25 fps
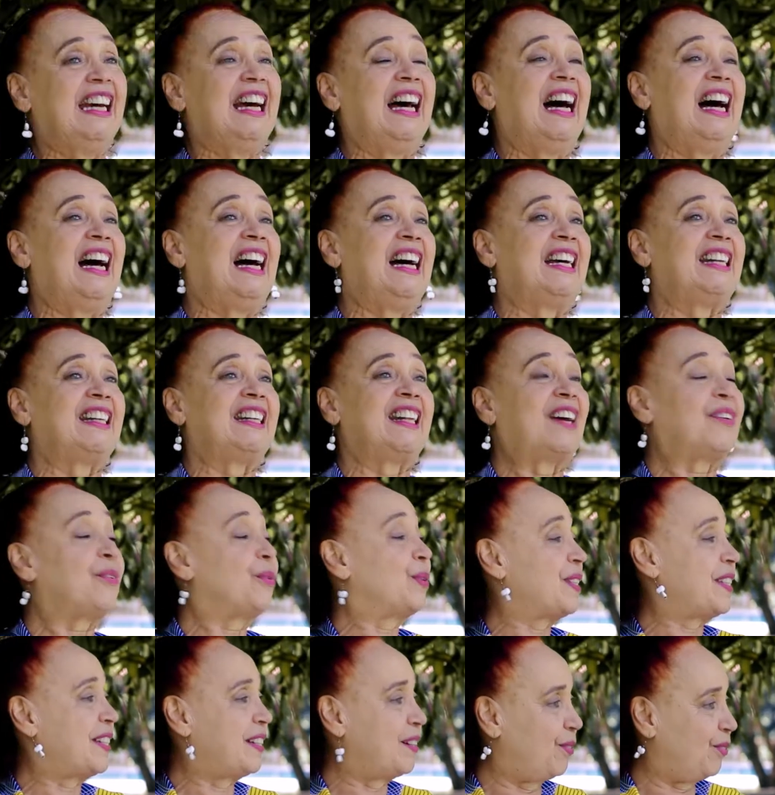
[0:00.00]
and that
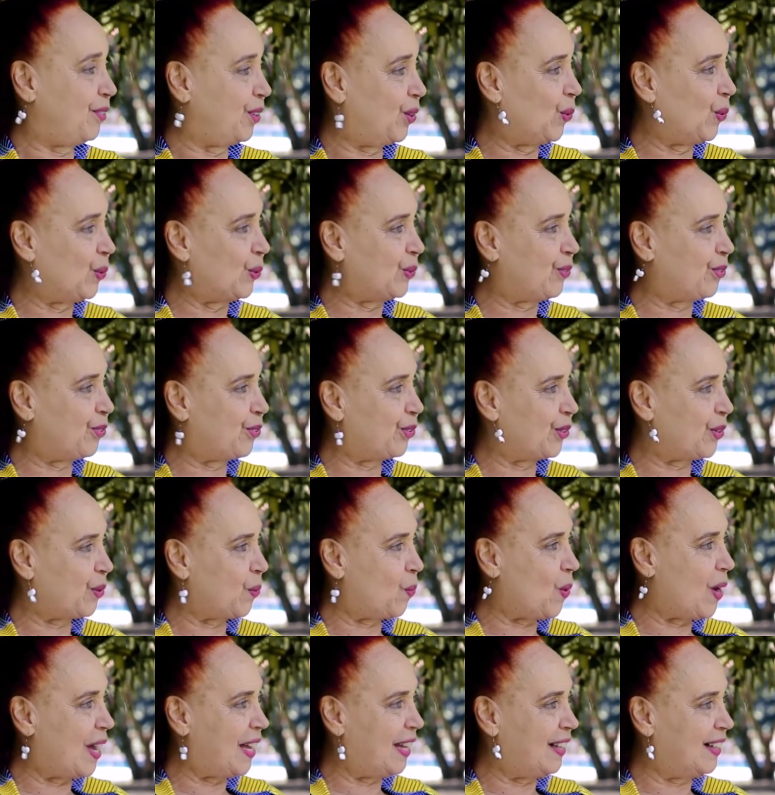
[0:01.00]
was difficult. For a
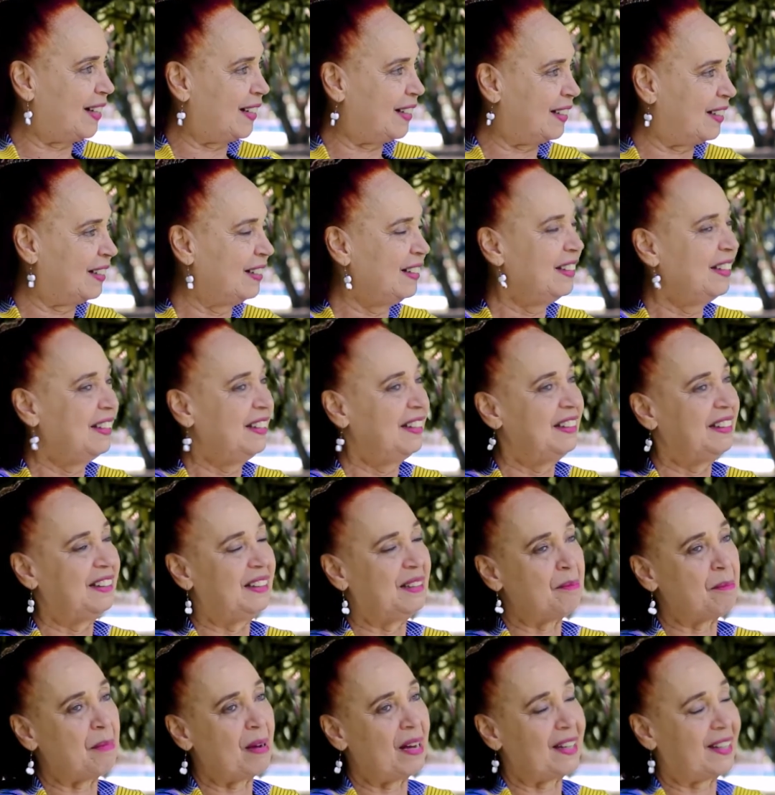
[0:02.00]
while,
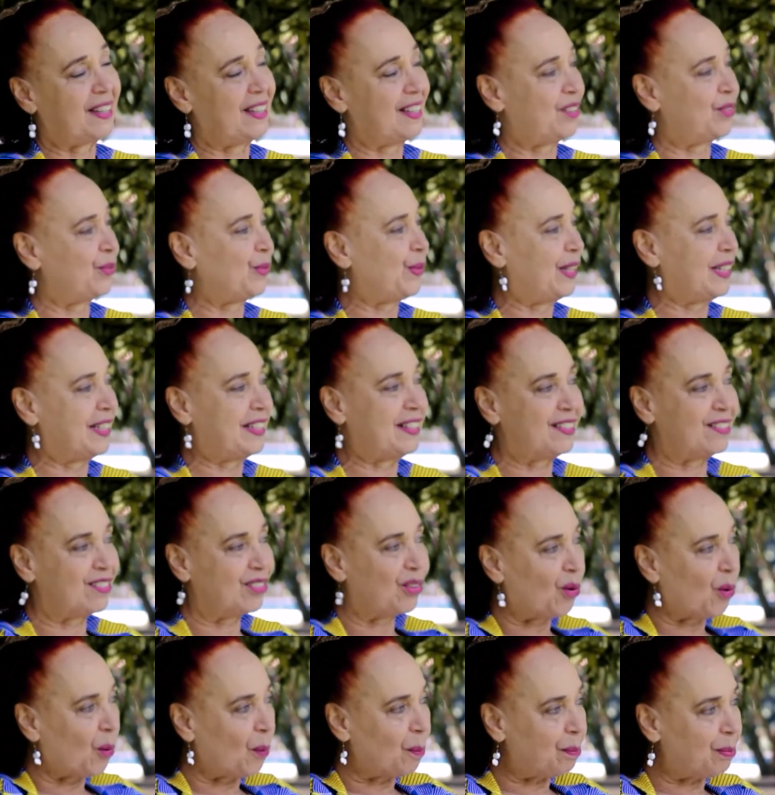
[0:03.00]
the market went
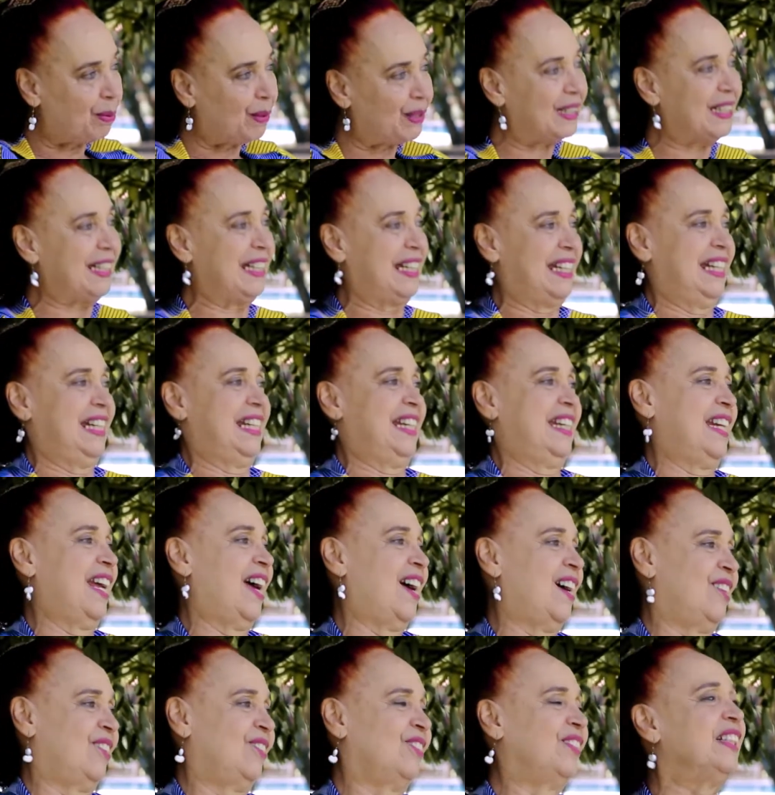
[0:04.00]
completely
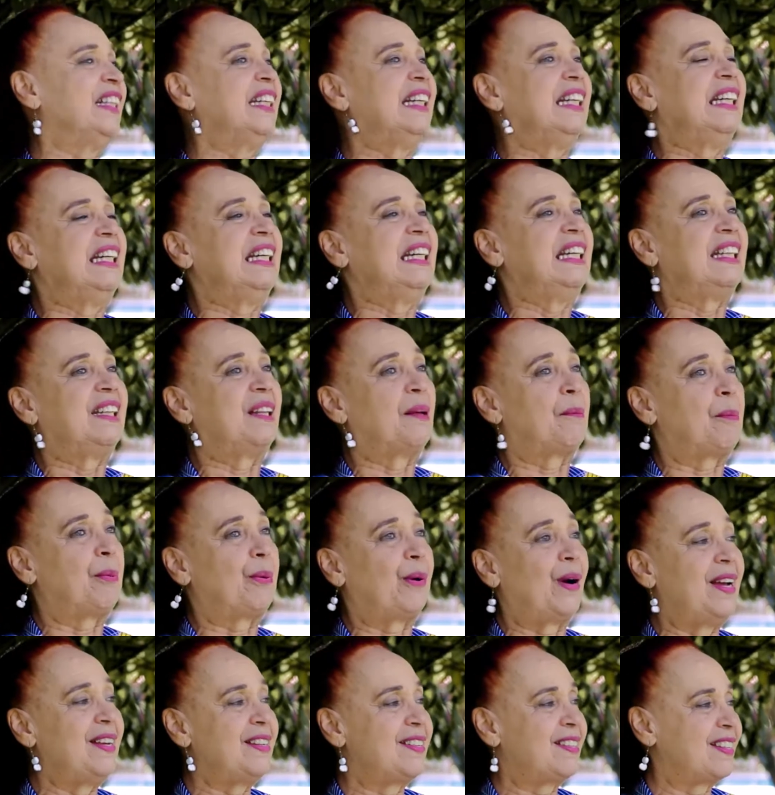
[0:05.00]
down. The
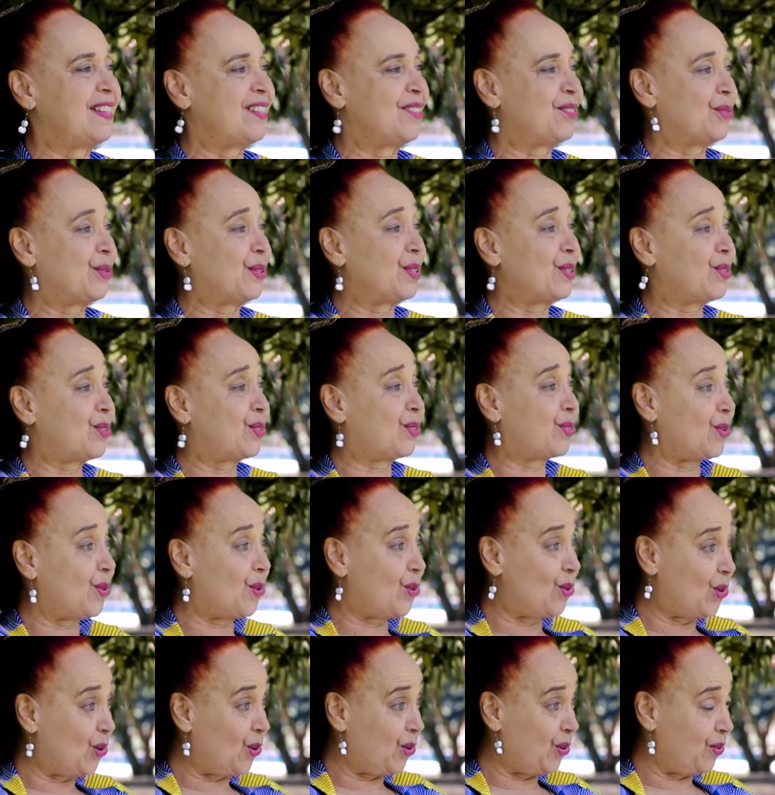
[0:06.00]
prices were
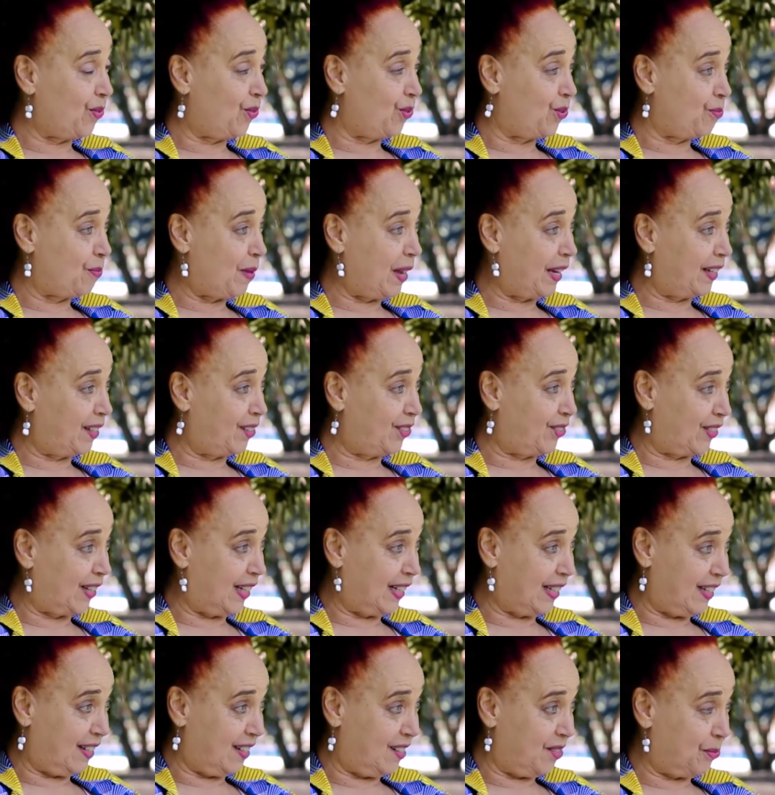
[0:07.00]
so low if you managed to
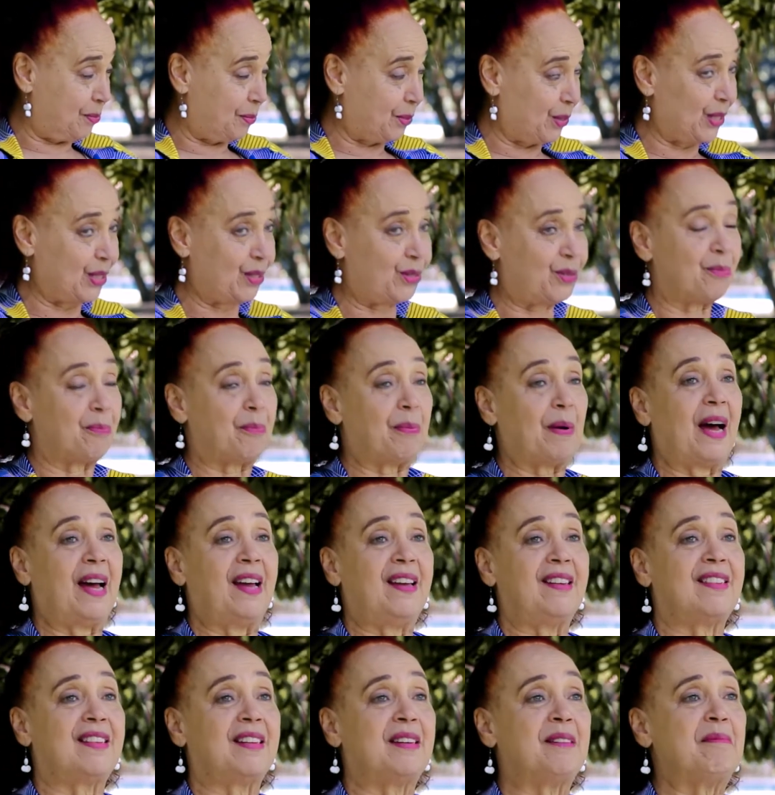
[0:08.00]
get anybody to
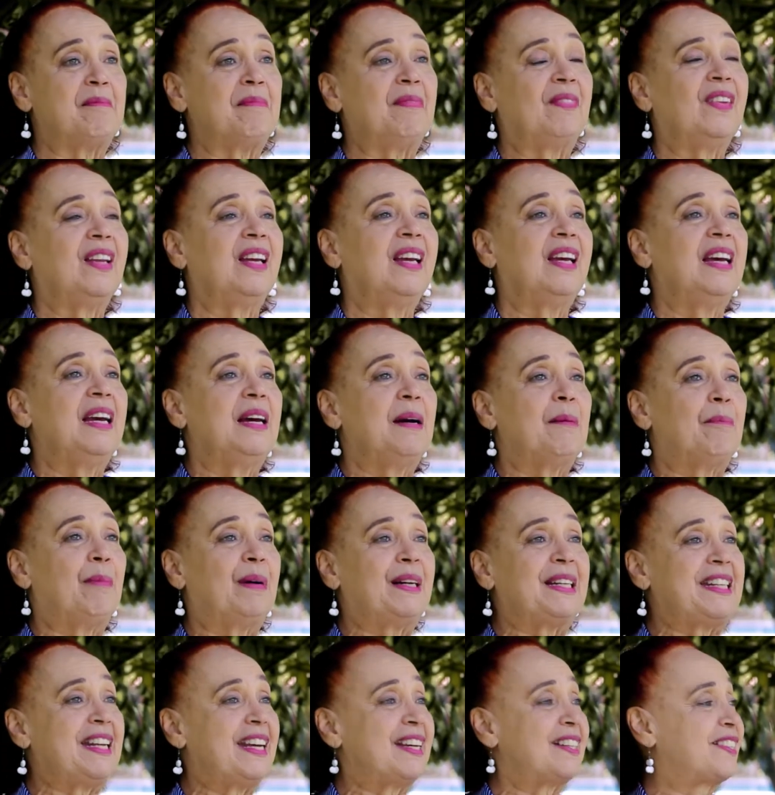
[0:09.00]
buy them.
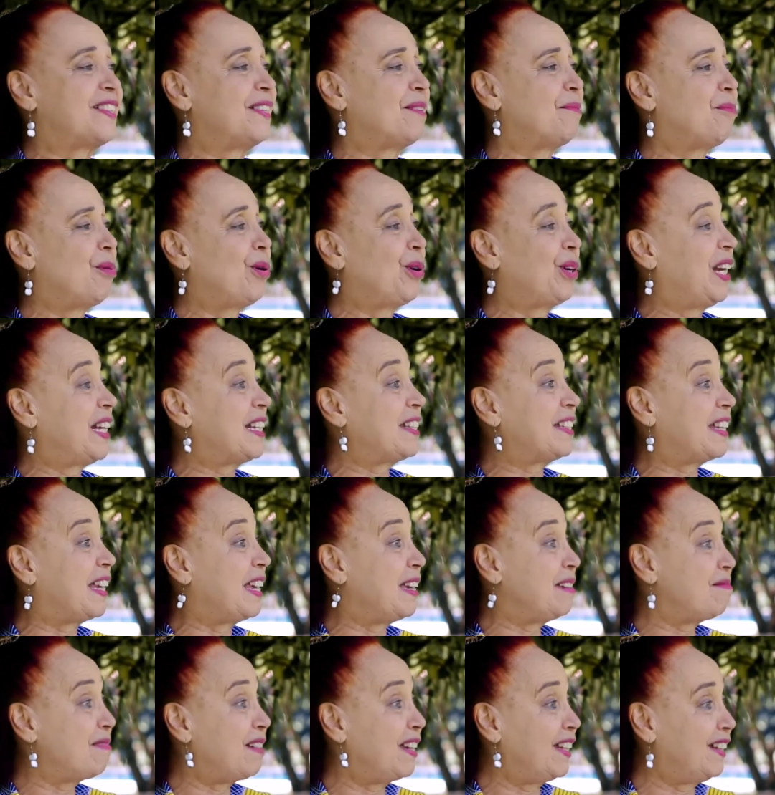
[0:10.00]
But yes, the borders
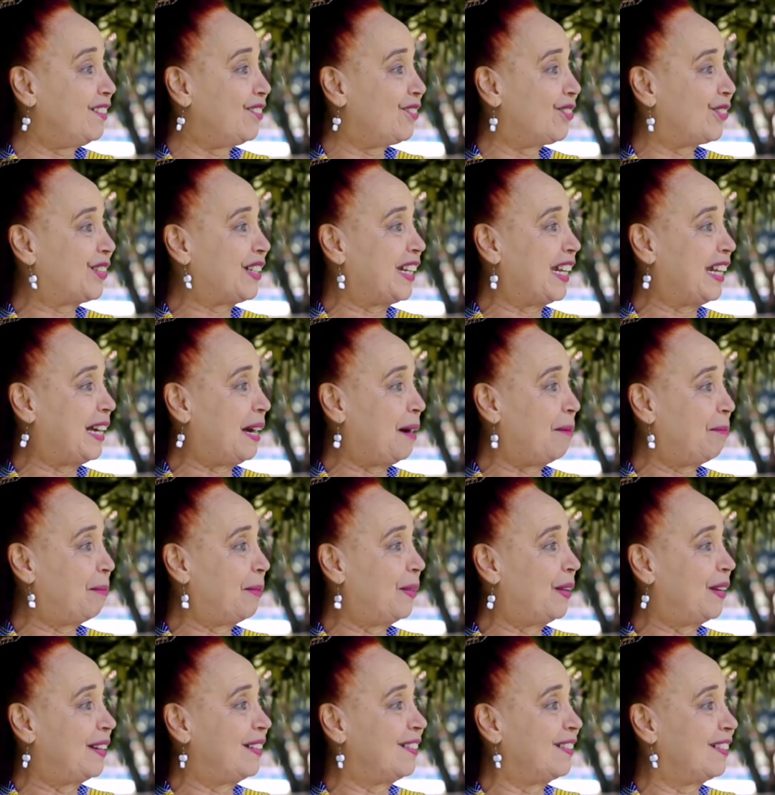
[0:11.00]
came in to take up
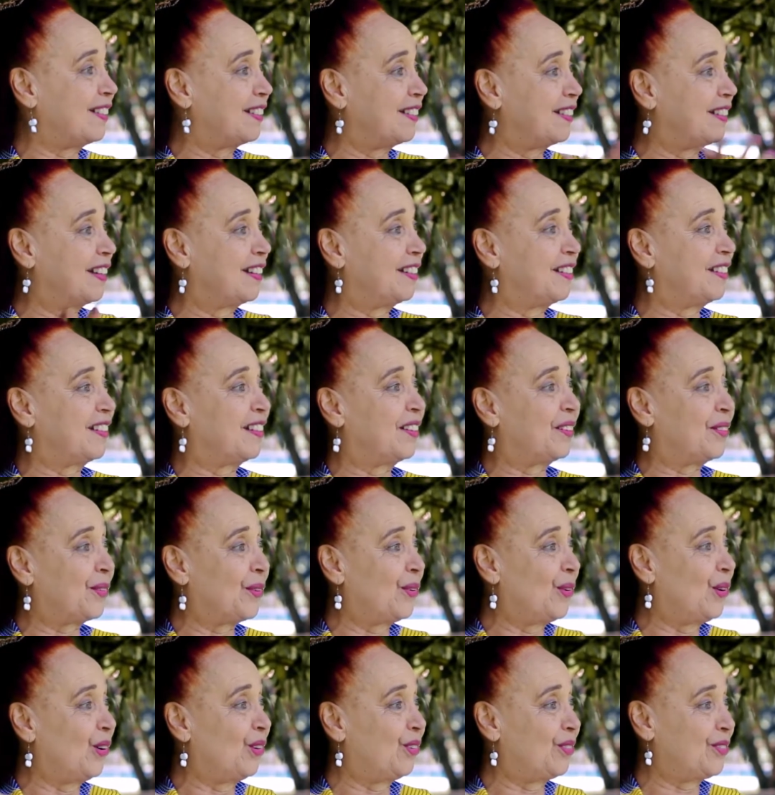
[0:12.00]
the
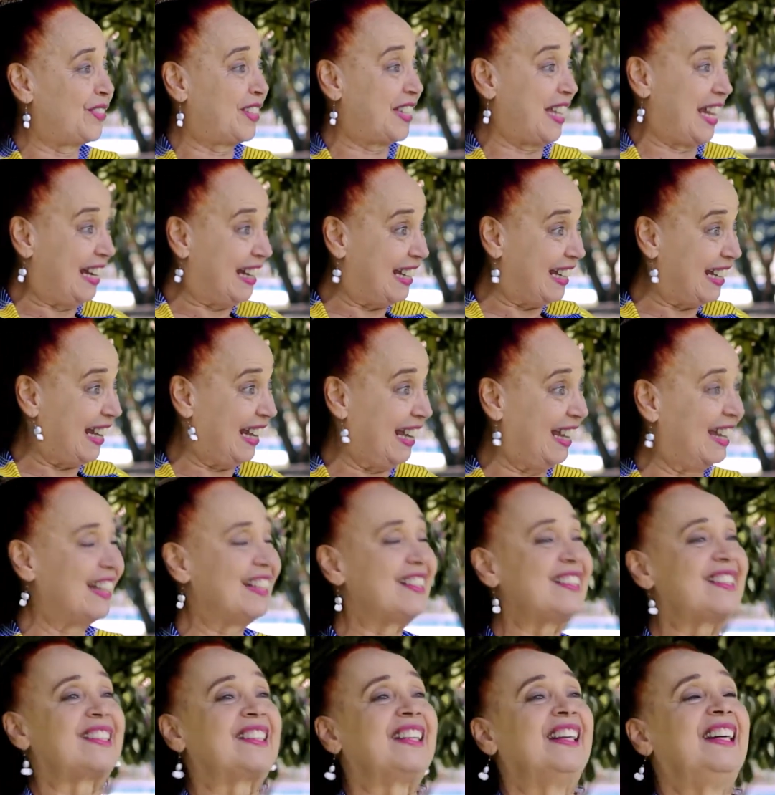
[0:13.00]
role of selling
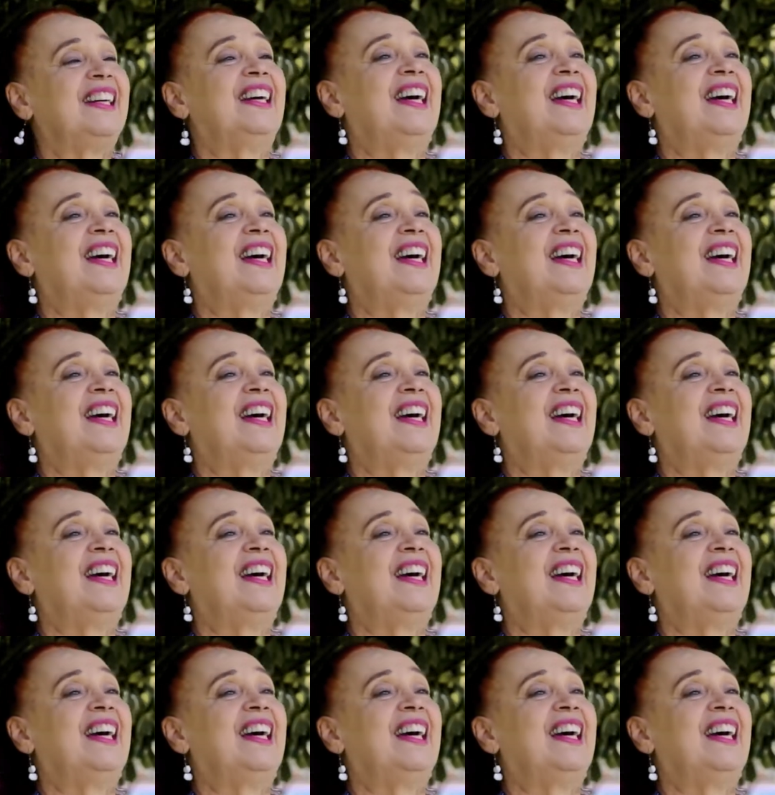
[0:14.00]
eggs.